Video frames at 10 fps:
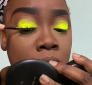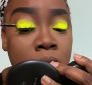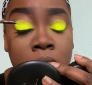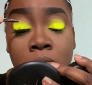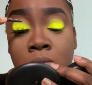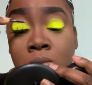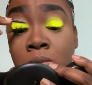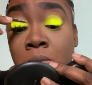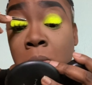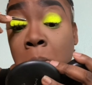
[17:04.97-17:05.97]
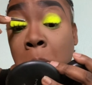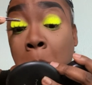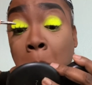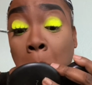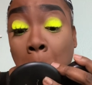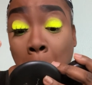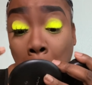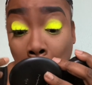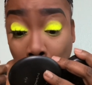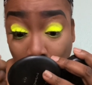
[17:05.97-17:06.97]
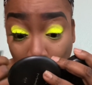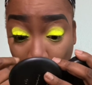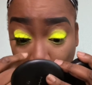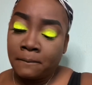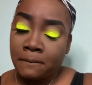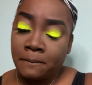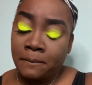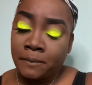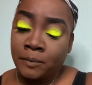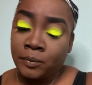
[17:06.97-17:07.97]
[no speech]